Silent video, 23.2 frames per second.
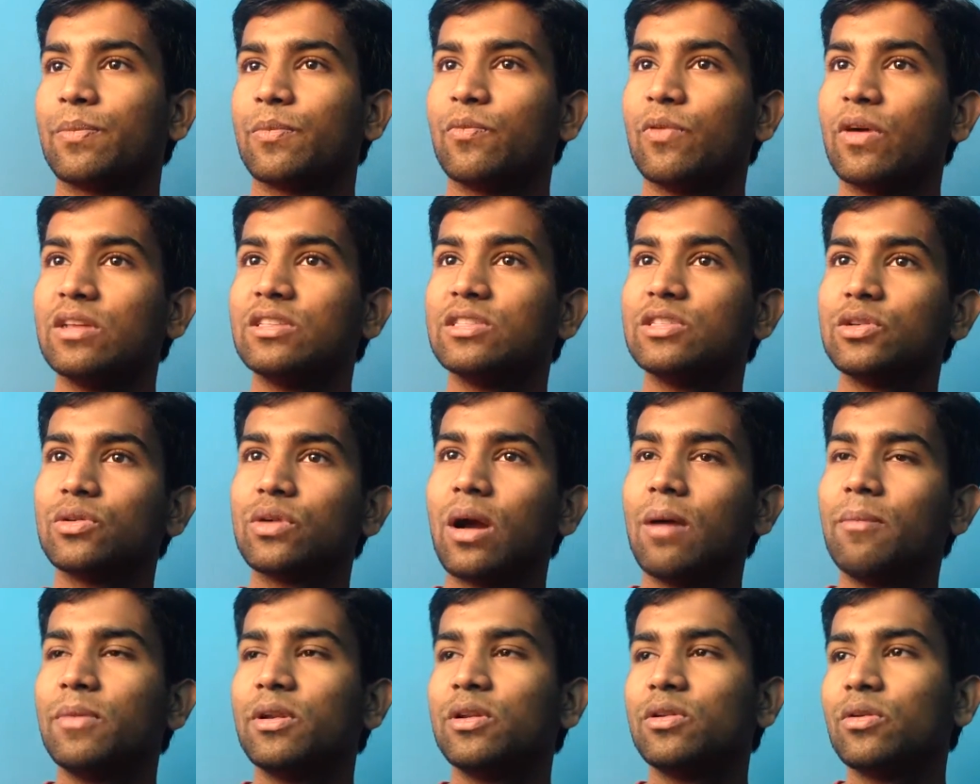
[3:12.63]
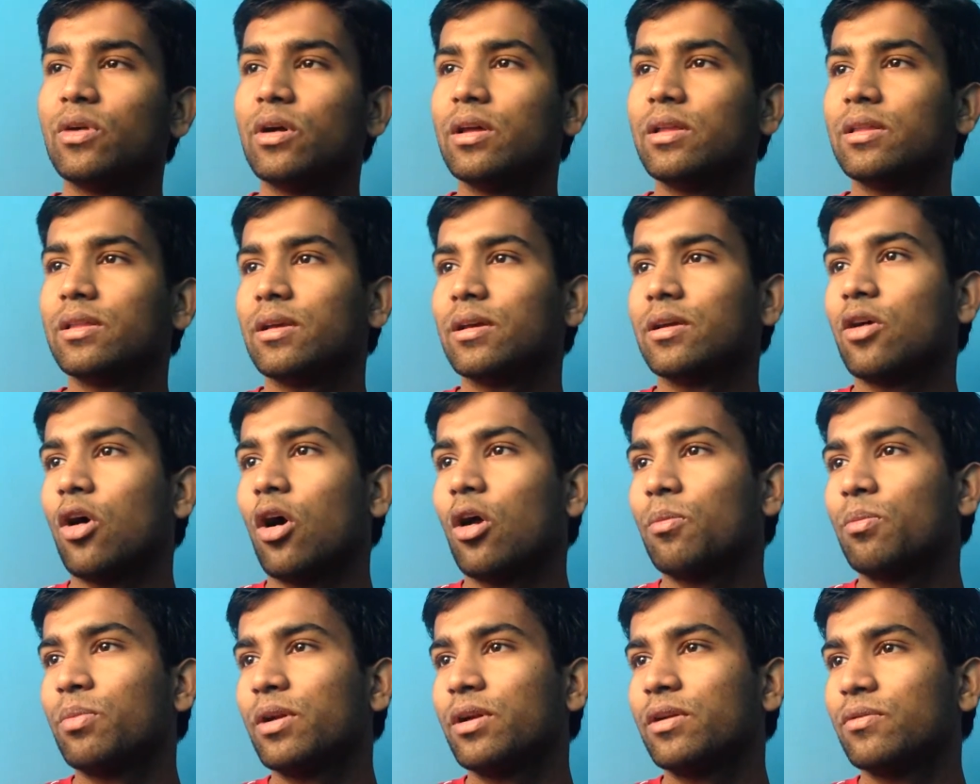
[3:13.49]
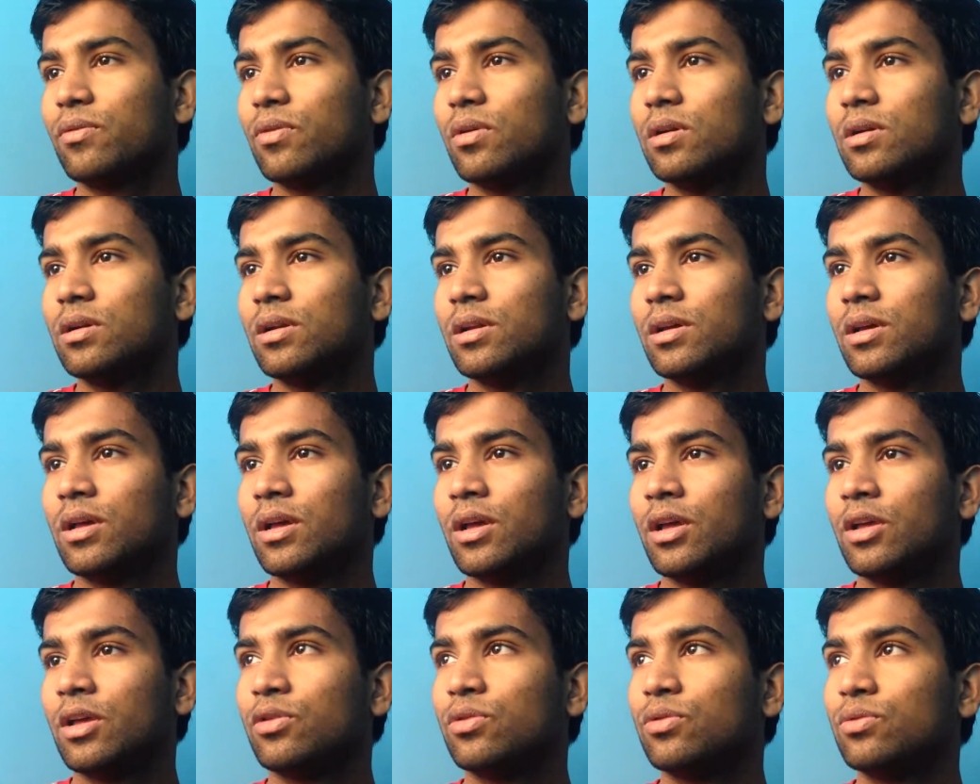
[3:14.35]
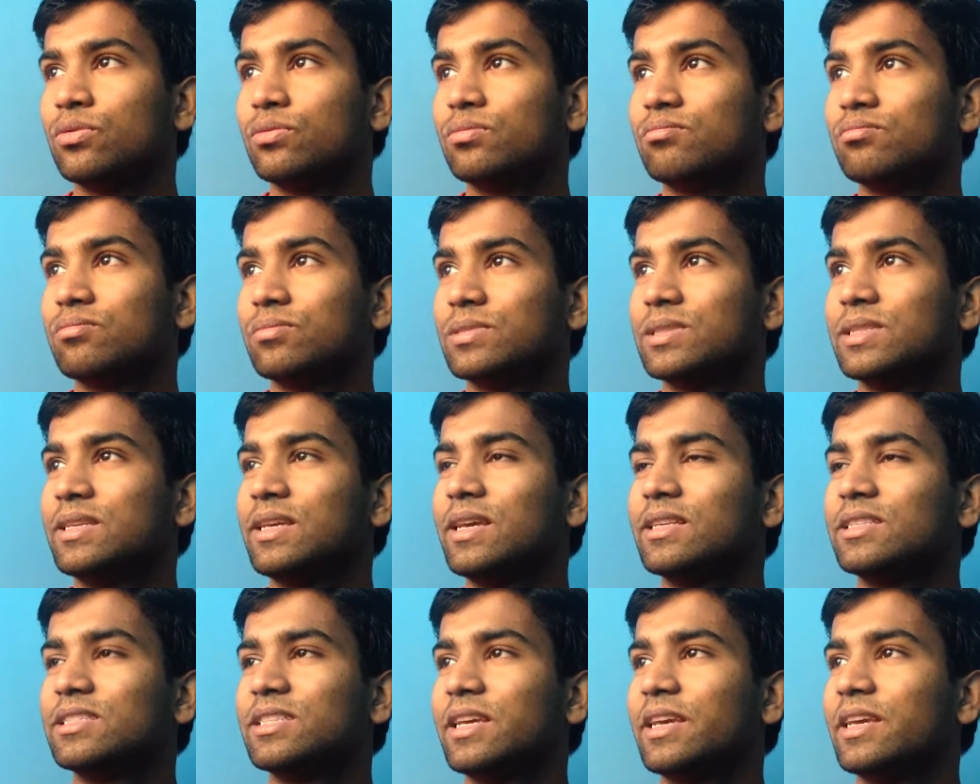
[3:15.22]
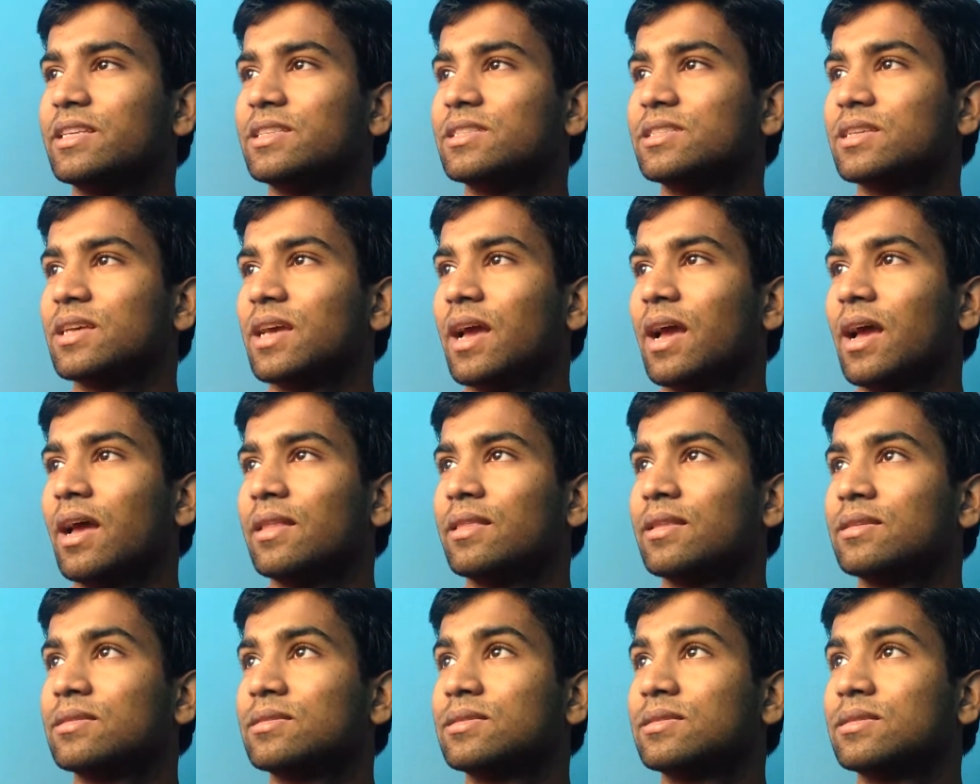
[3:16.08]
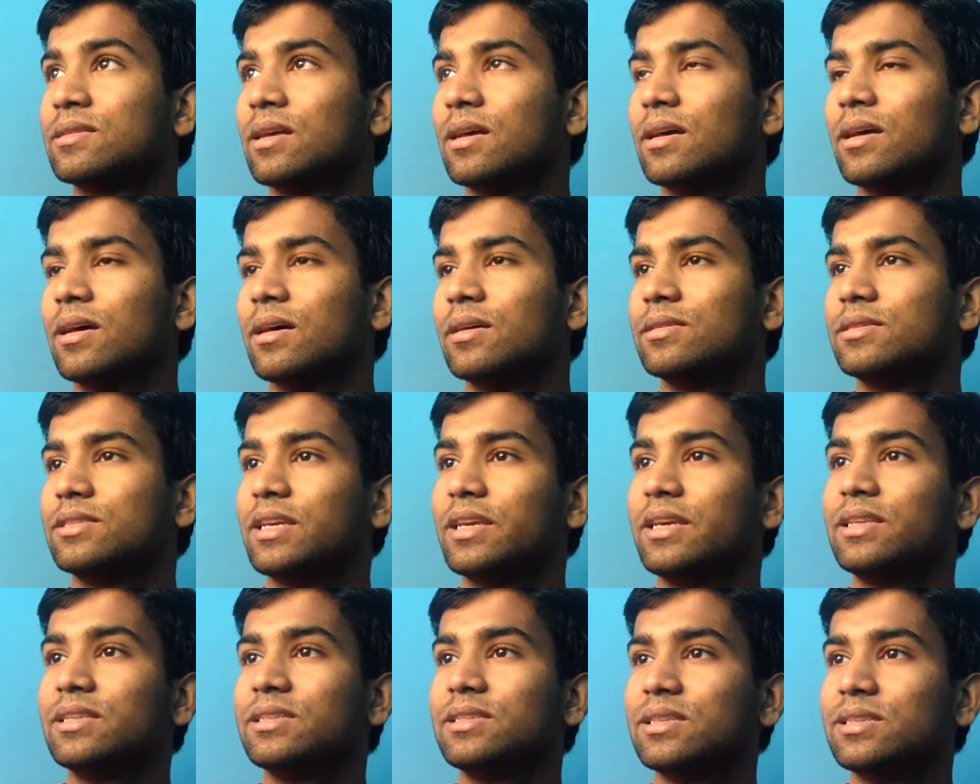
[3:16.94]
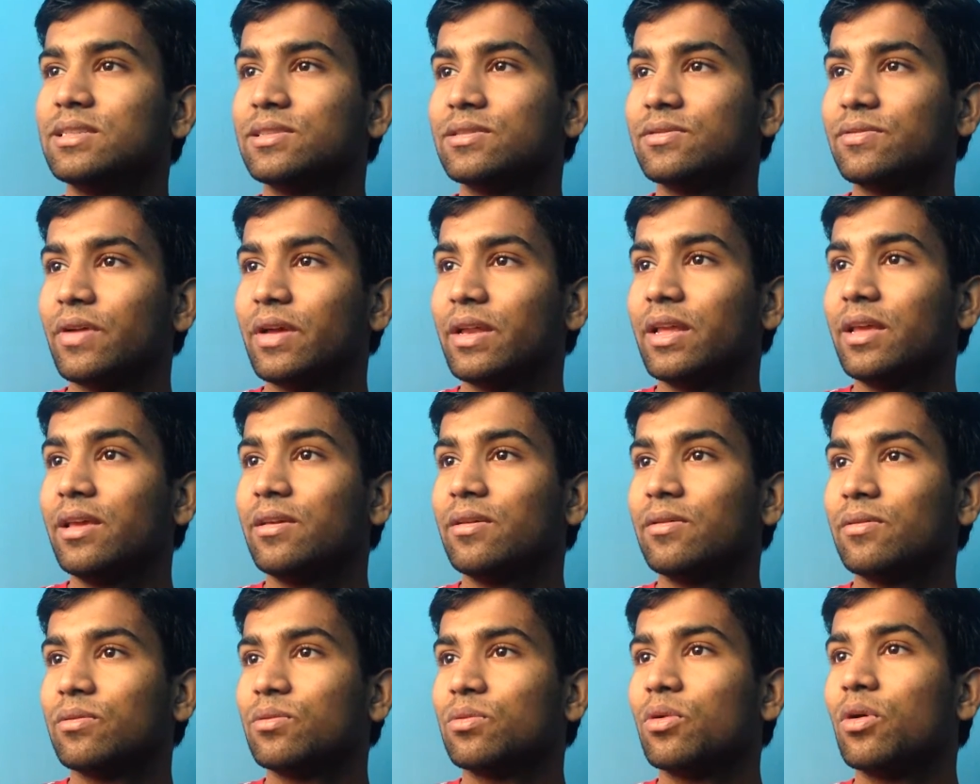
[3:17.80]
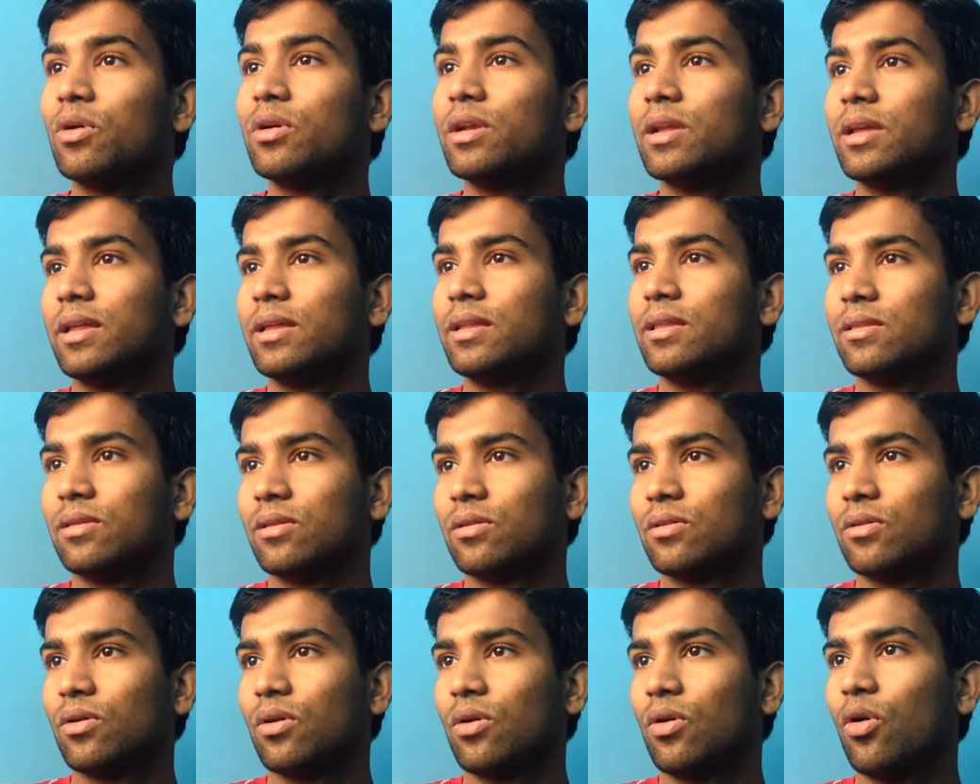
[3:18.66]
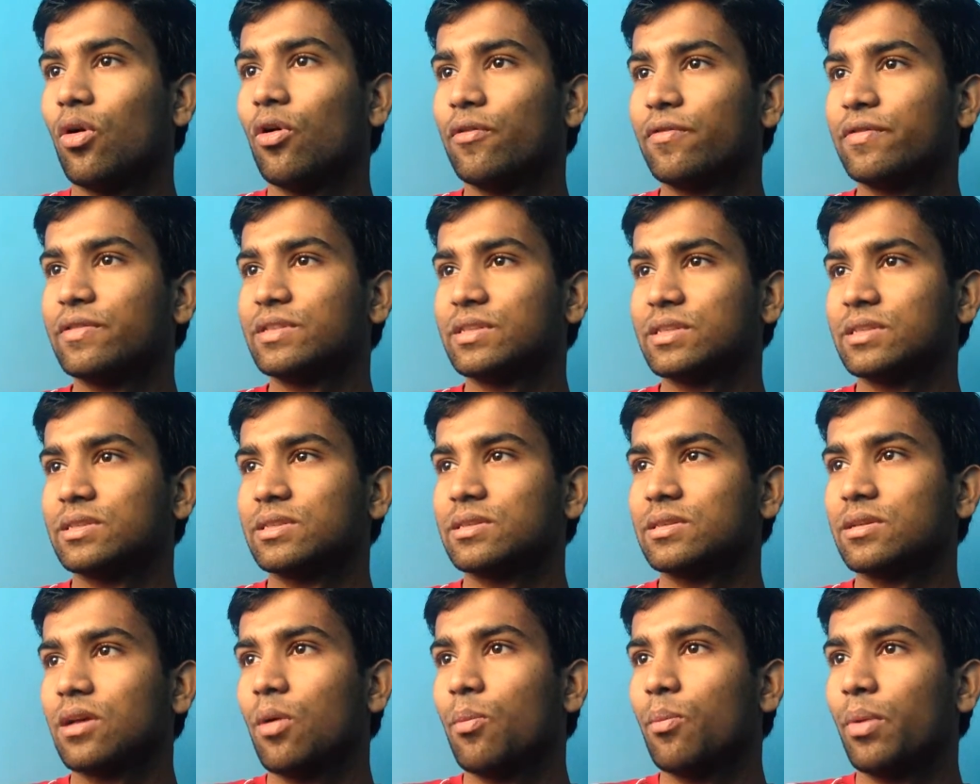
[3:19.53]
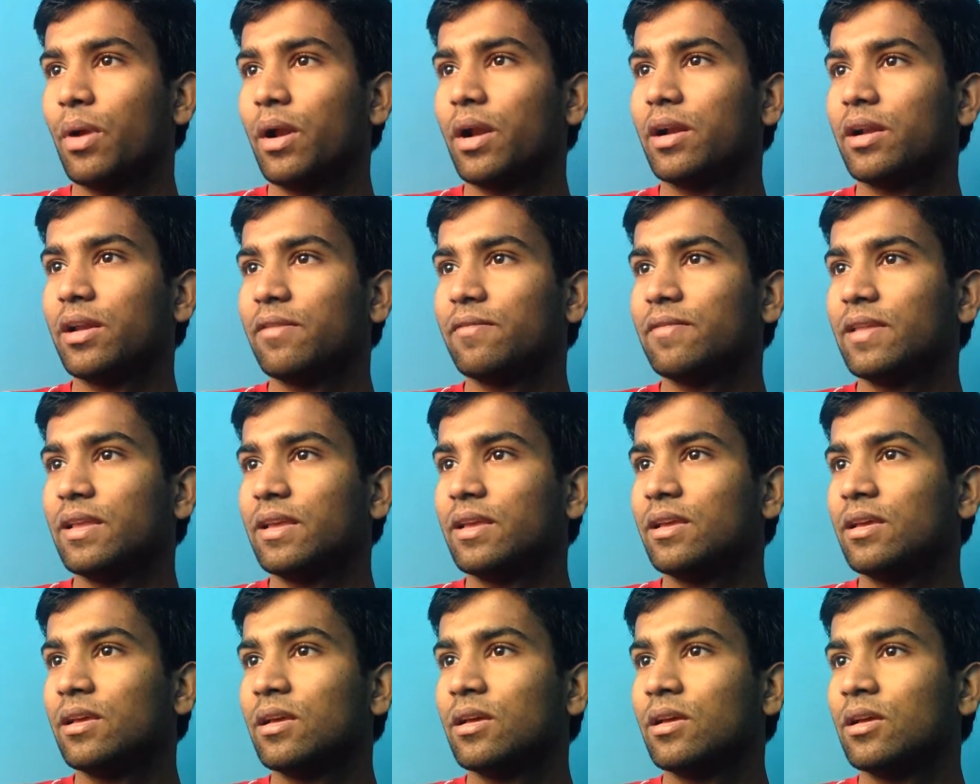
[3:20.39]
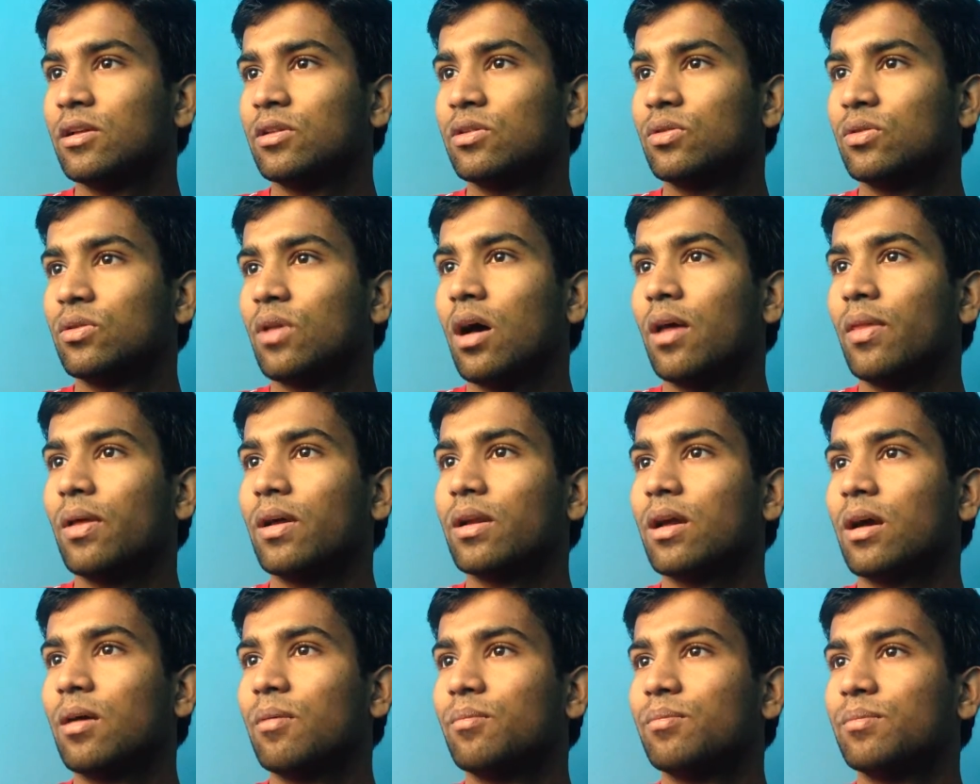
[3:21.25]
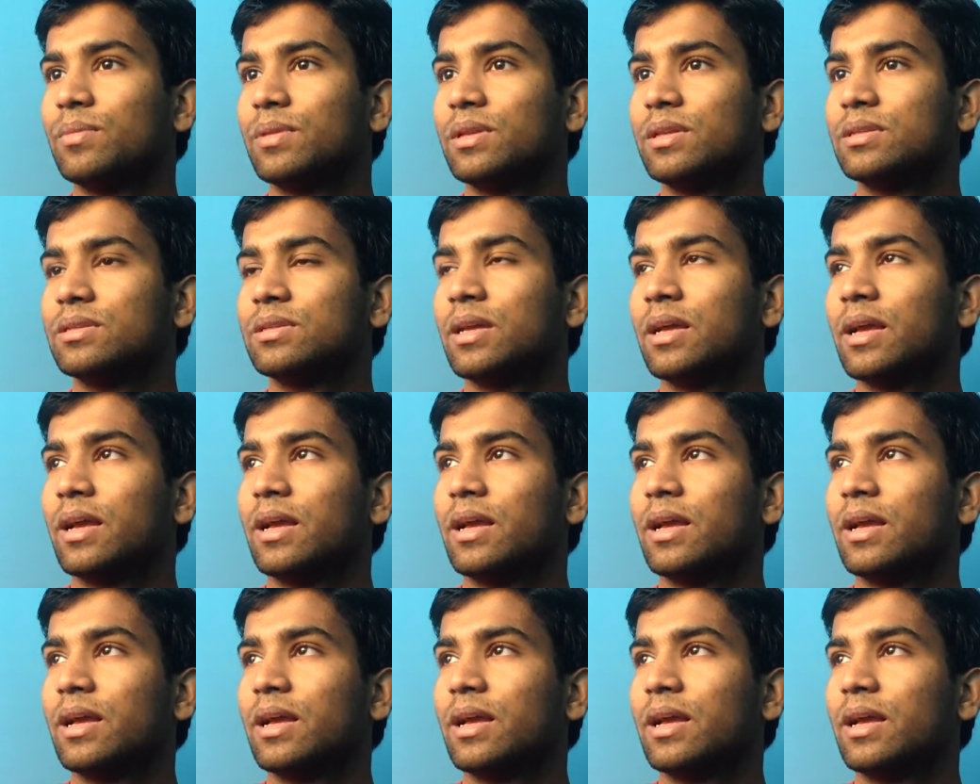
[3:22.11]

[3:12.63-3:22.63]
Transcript: once you come into a corporate world, you see a change, and the uh, change is very good in offices comparatively to the other companies.